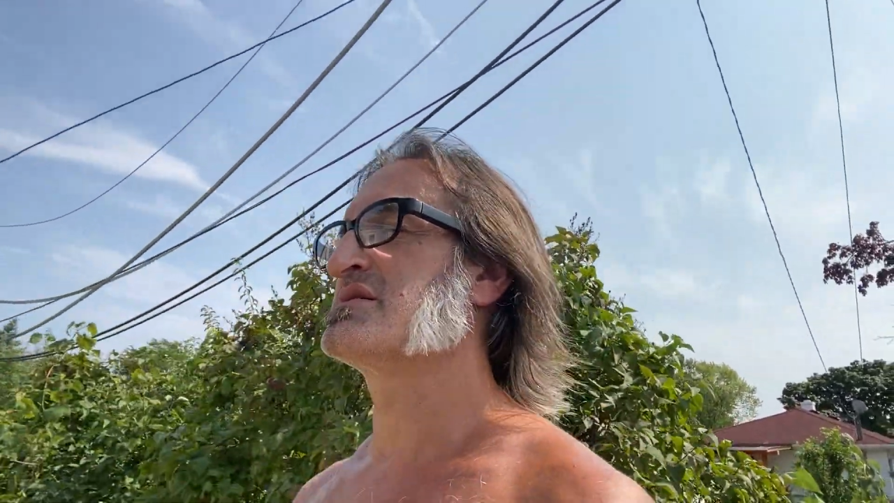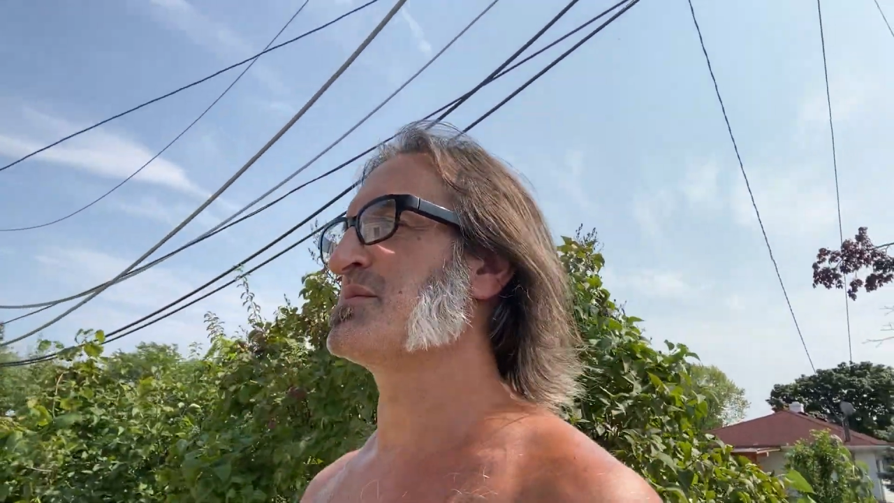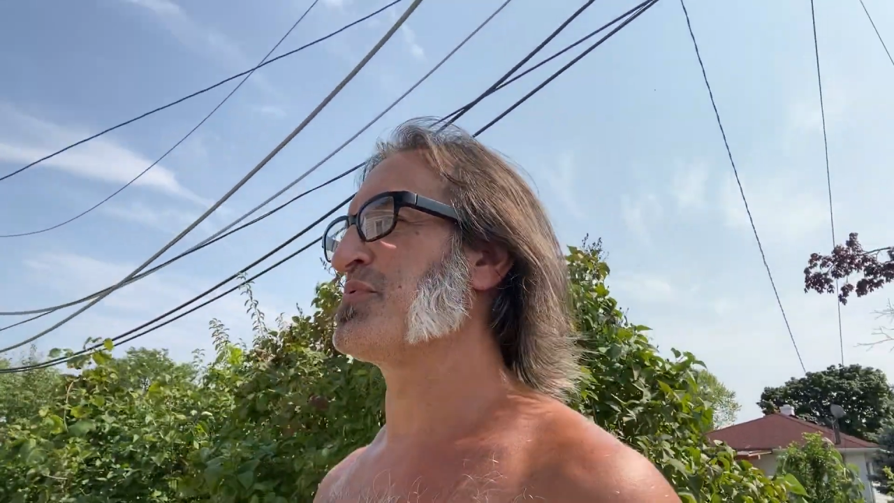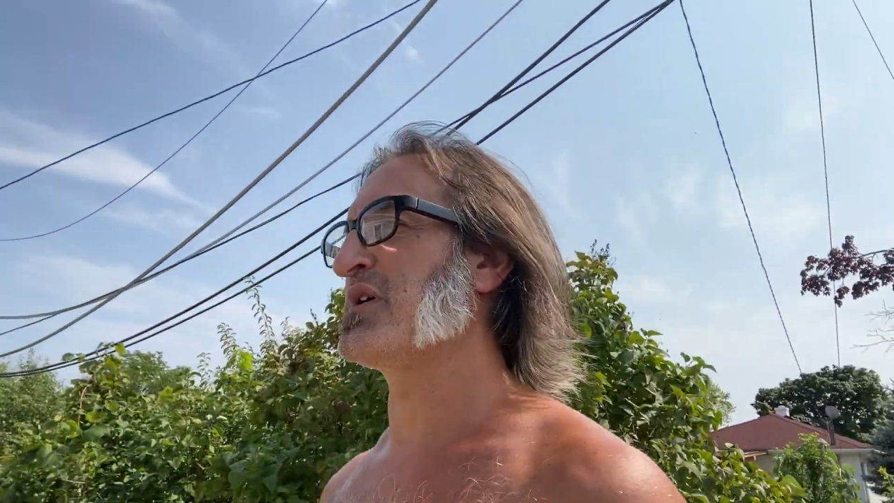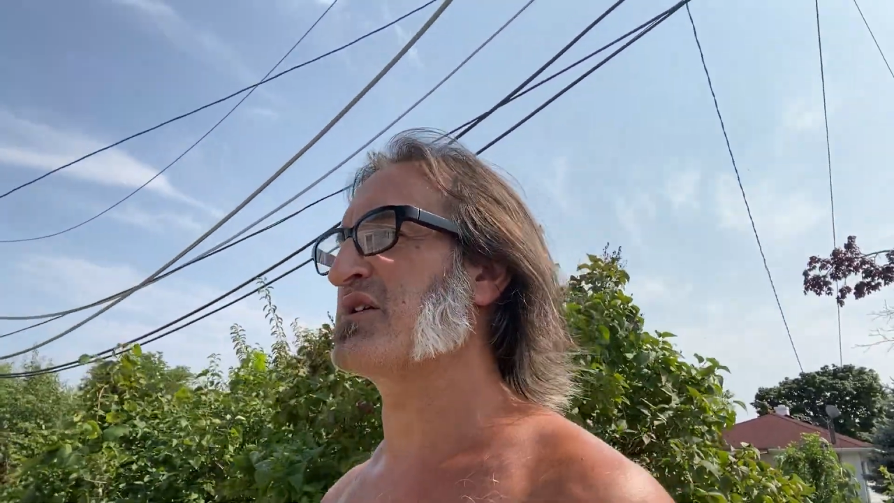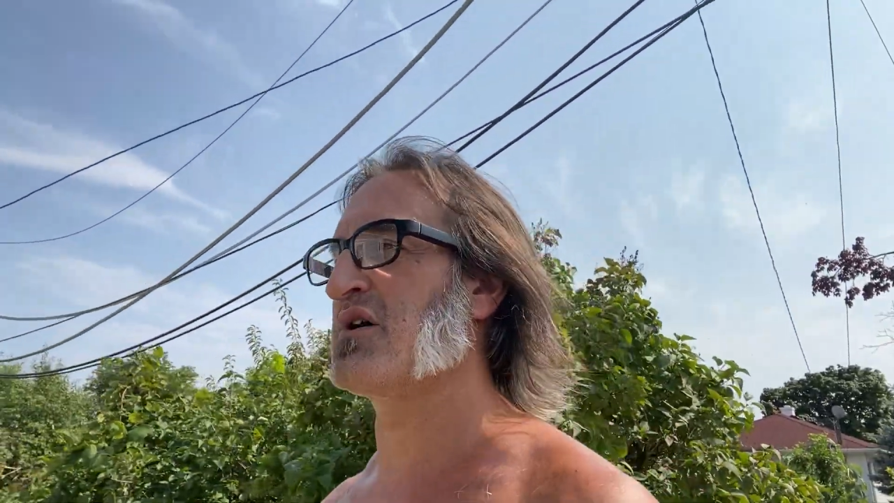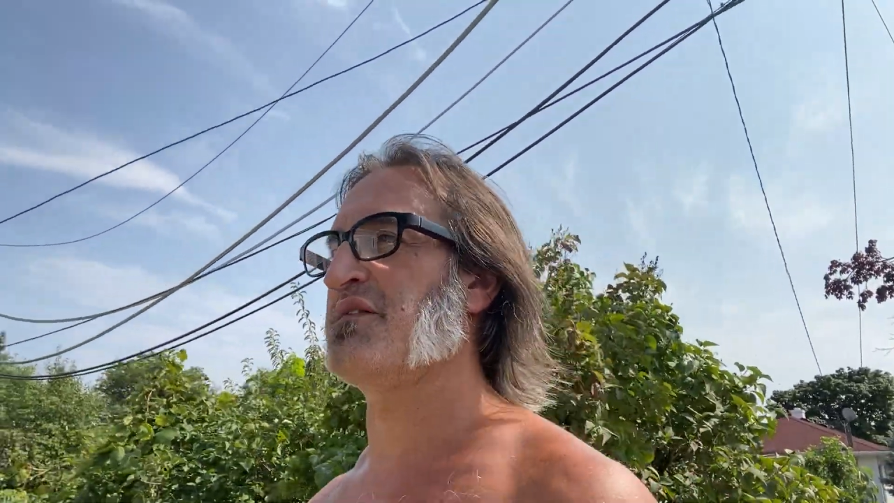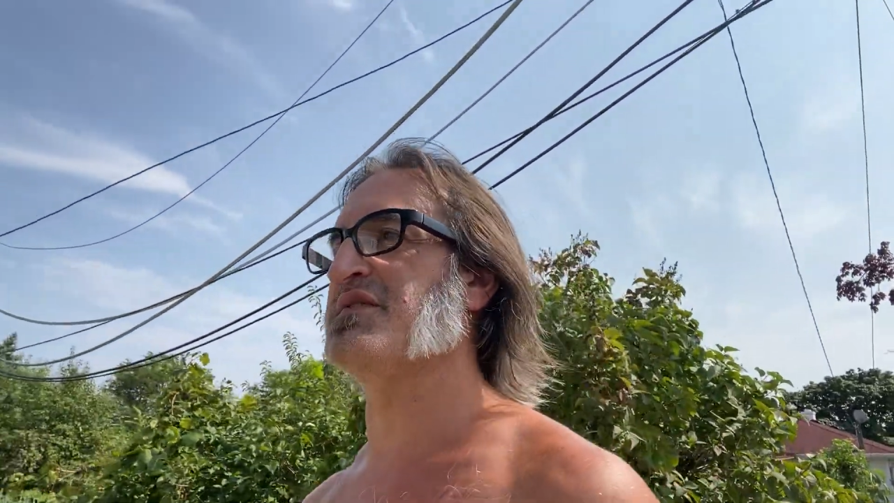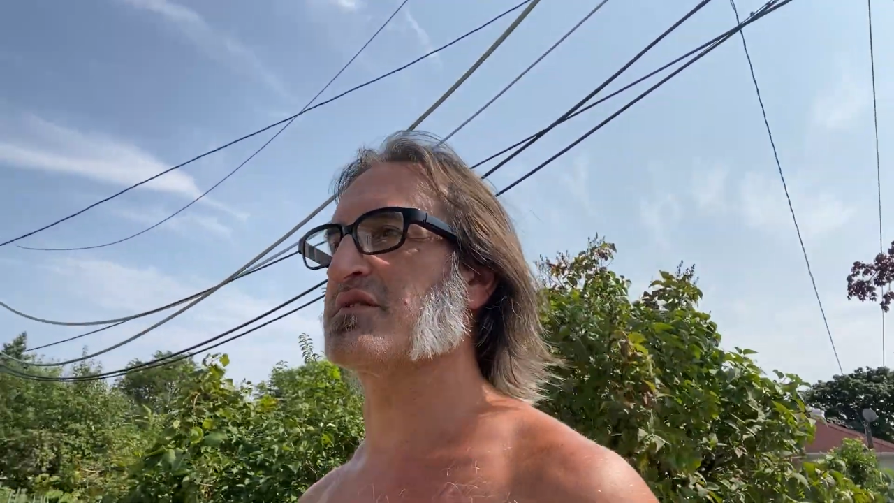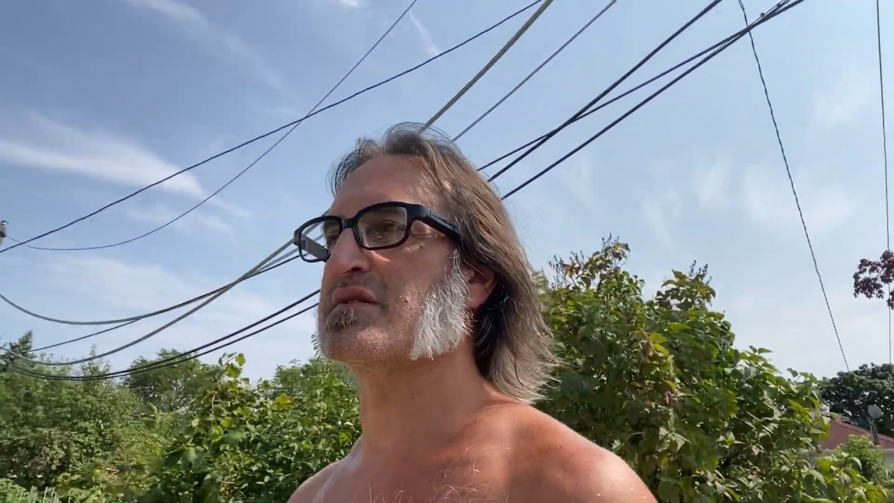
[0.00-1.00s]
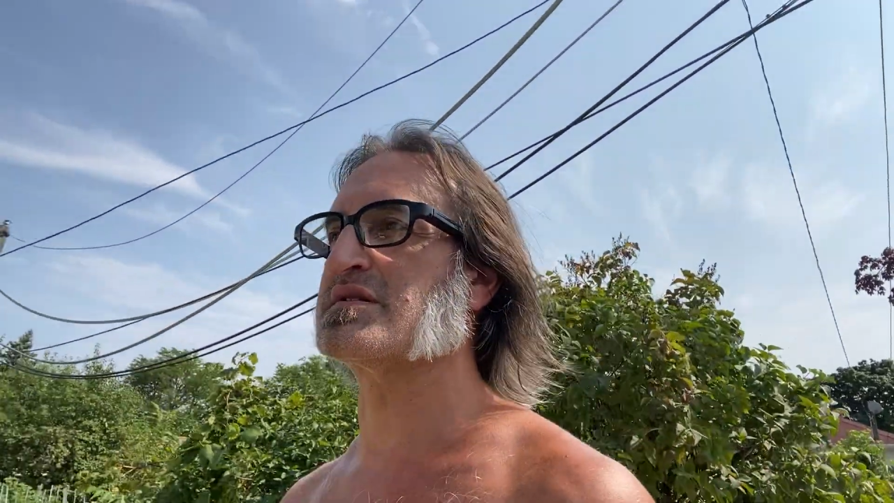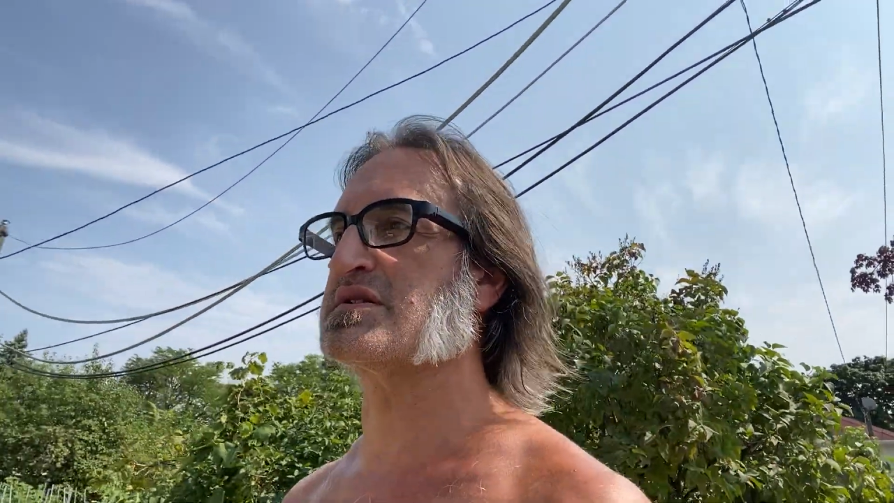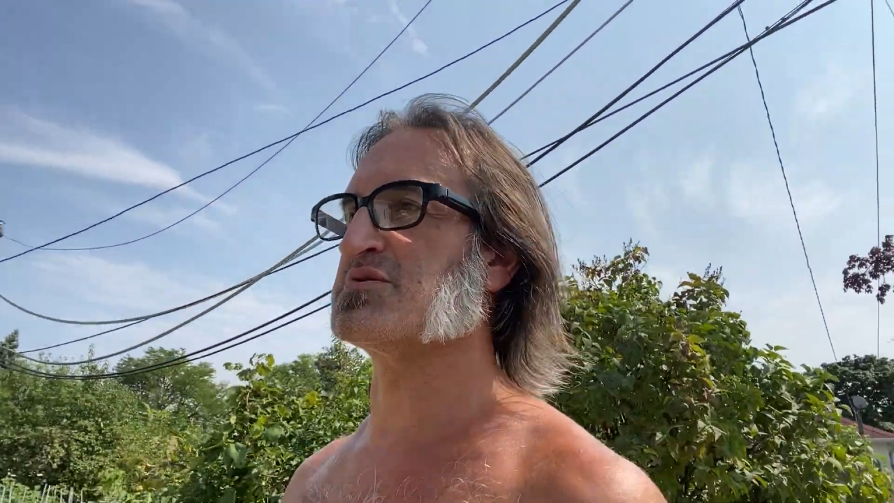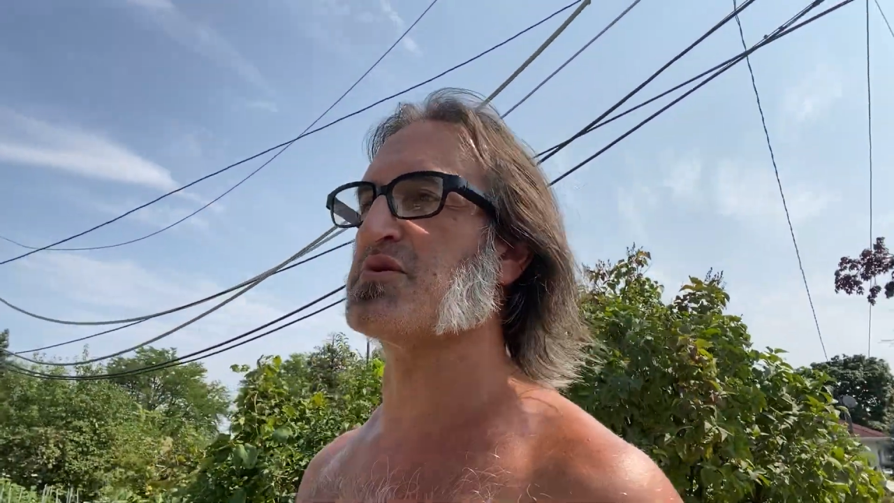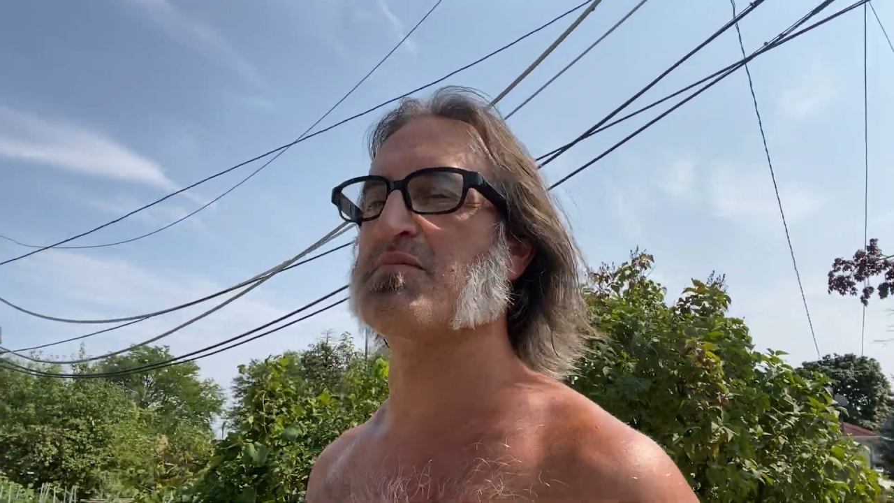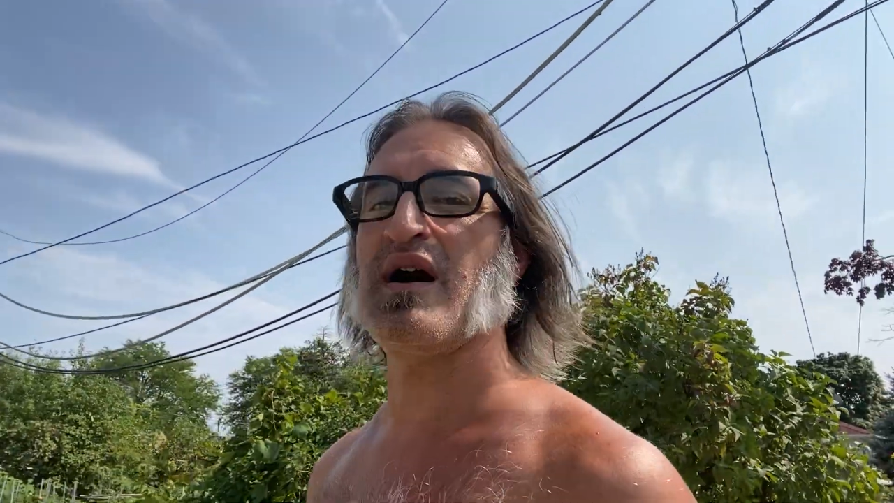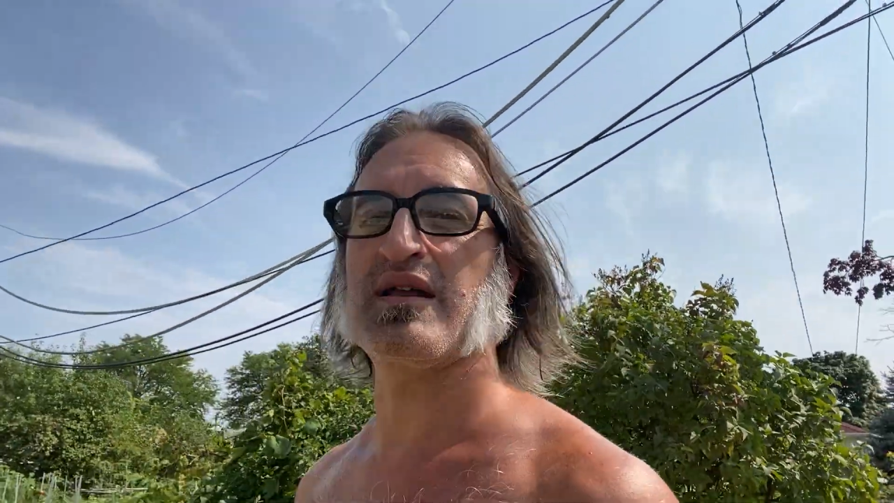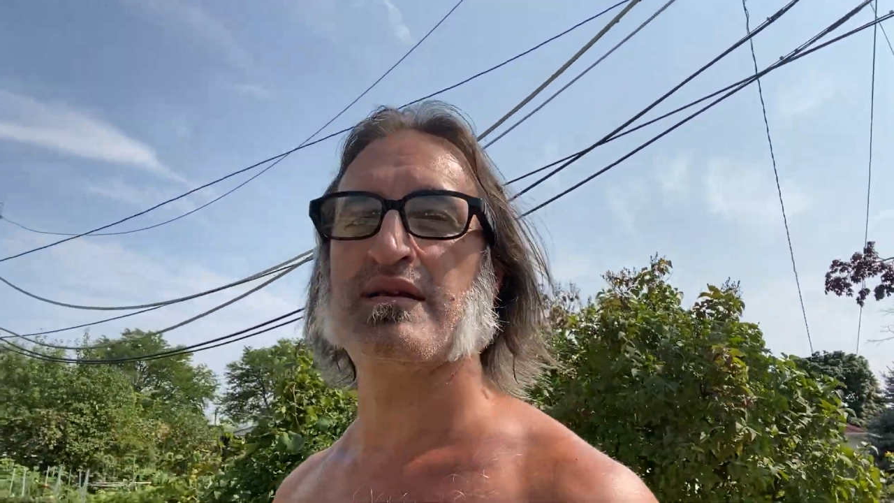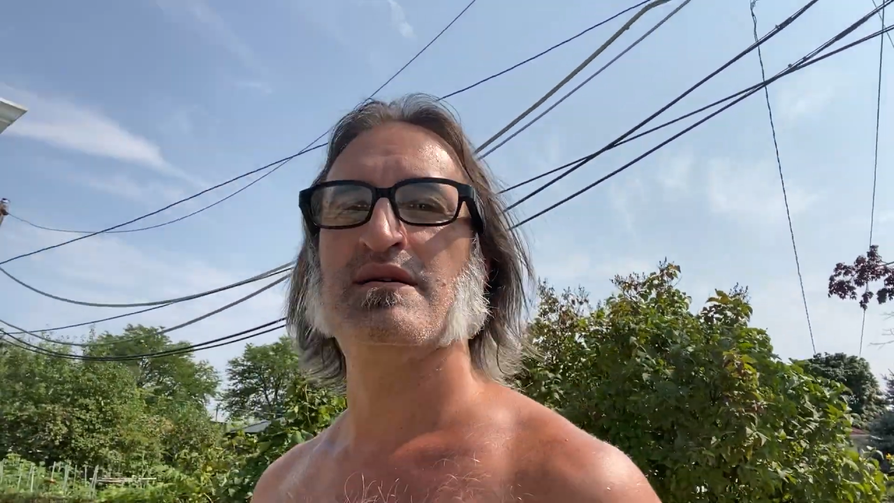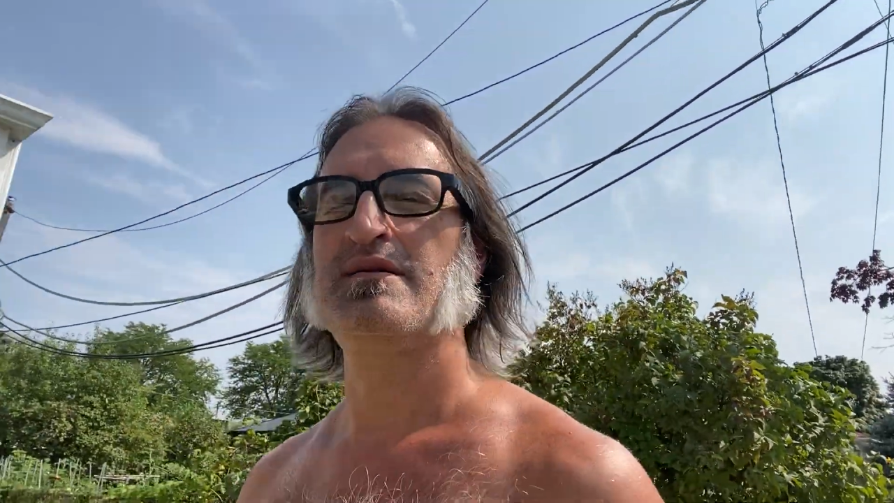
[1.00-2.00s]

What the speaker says: to break off their consumer mind.